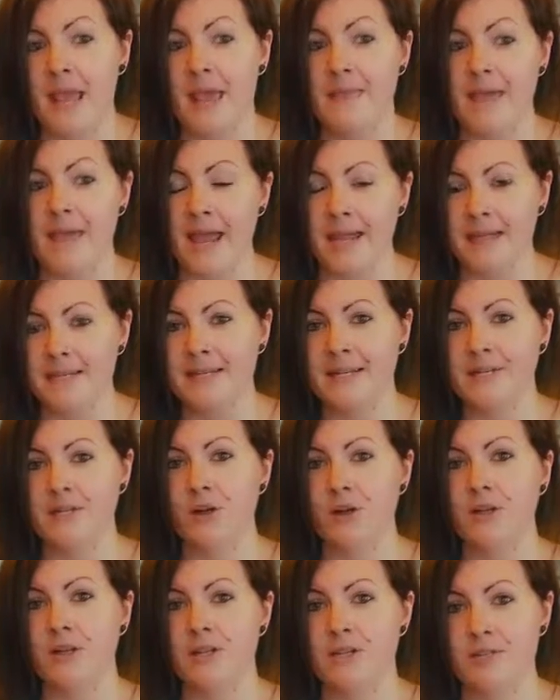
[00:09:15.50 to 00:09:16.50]
and the
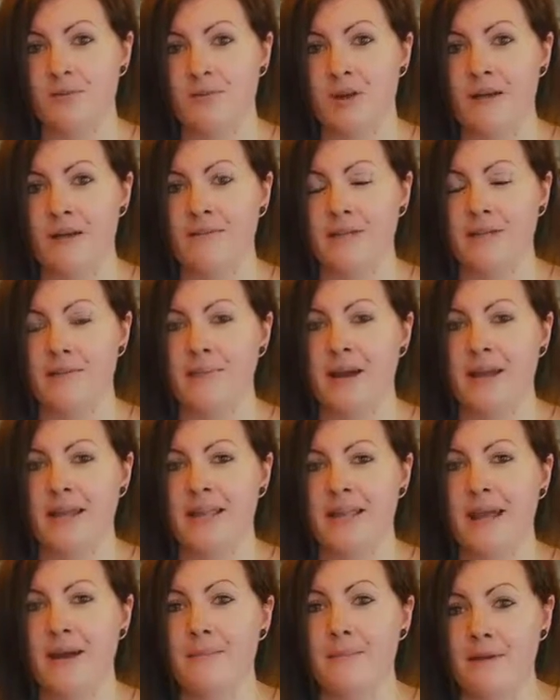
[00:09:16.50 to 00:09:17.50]
$18 arriving in my
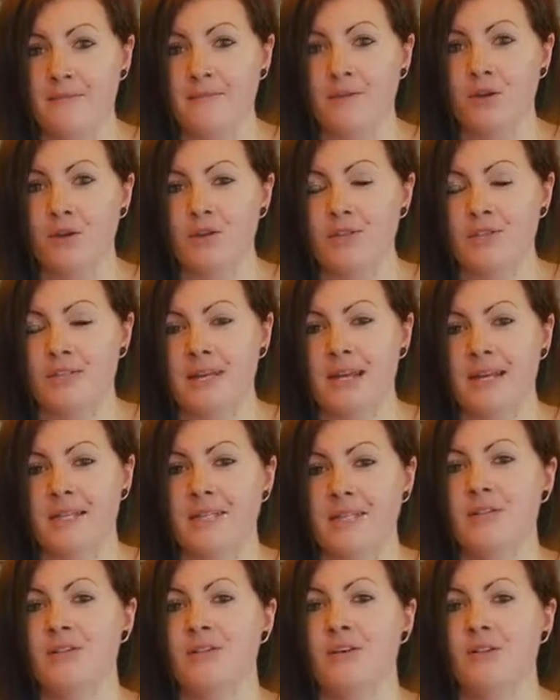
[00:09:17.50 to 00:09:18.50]
account, my first
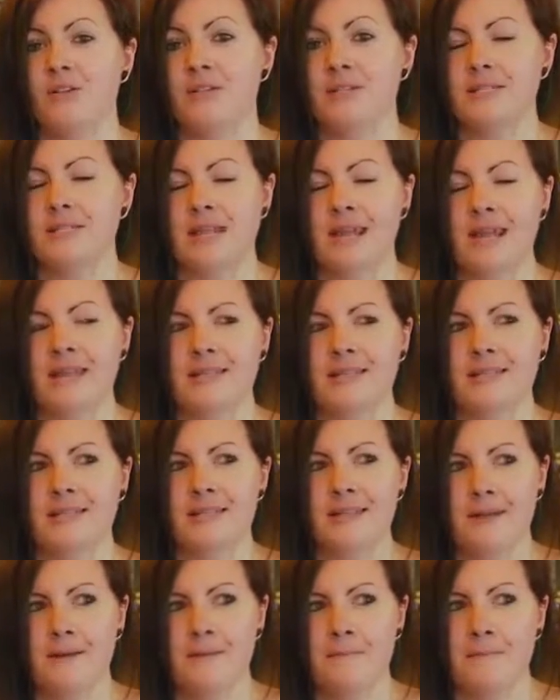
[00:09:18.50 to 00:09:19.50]
$18.
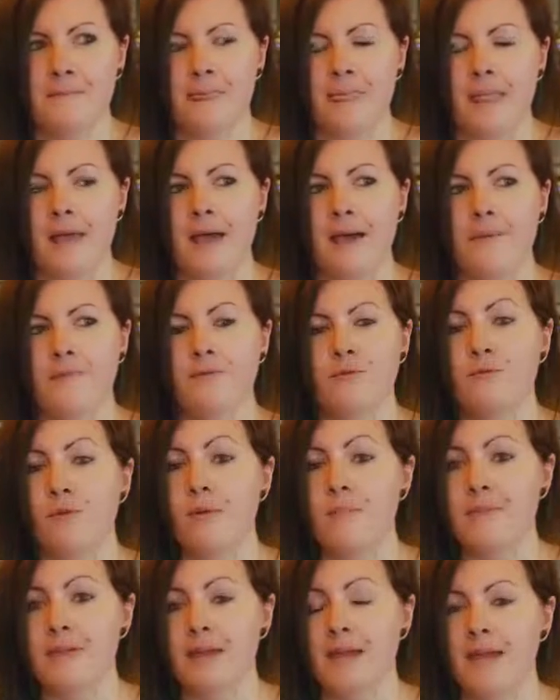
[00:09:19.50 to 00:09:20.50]
And
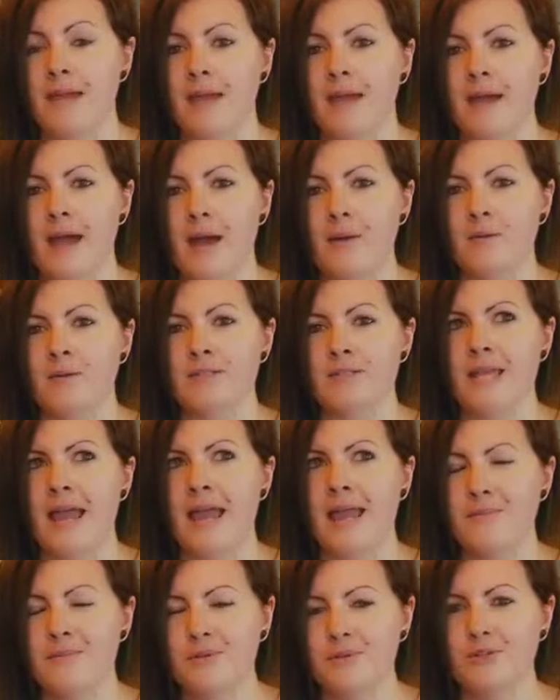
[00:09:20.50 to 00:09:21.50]
from there, I was
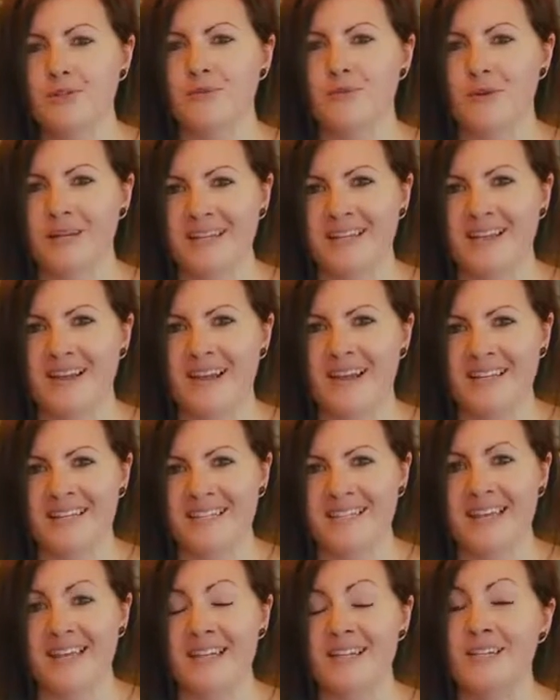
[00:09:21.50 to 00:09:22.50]
able to
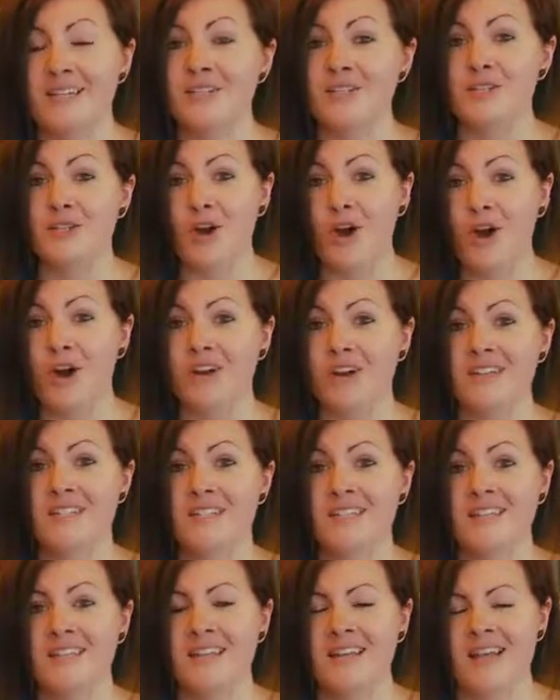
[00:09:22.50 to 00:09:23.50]
realize that it is
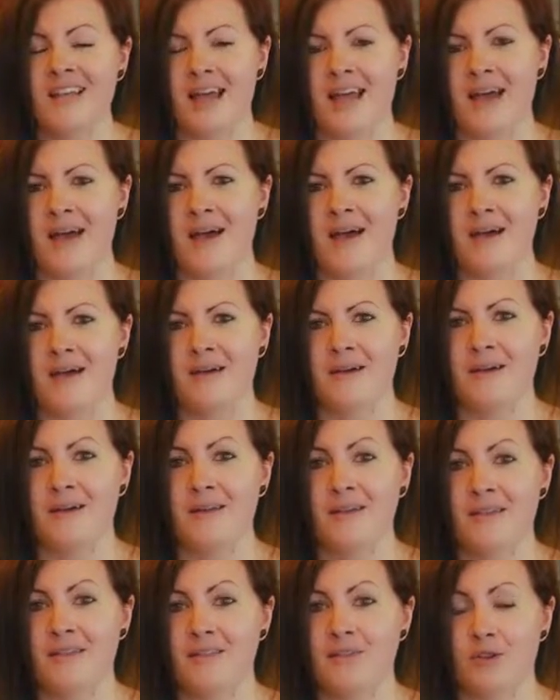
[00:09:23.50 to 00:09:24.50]
not
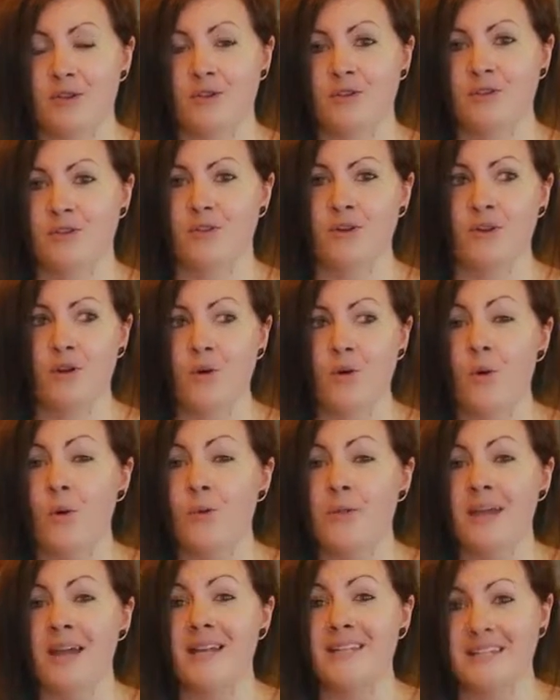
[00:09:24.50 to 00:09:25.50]

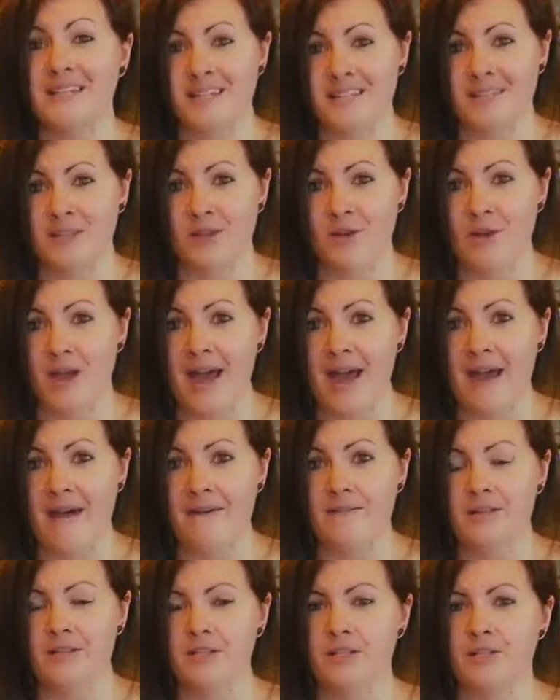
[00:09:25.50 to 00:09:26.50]
all the ideas that you
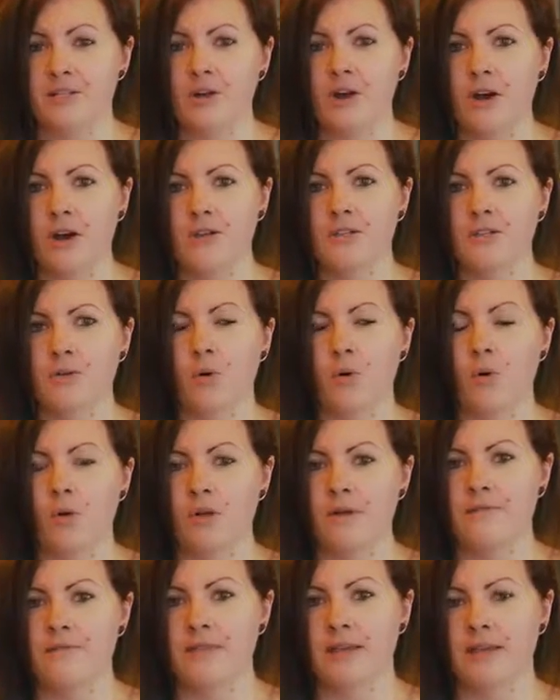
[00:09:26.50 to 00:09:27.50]
have. It is not
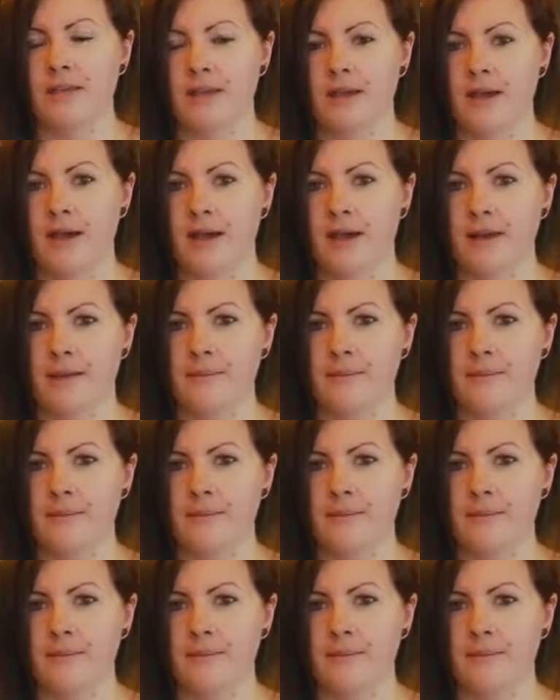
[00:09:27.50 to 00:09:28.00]
all of the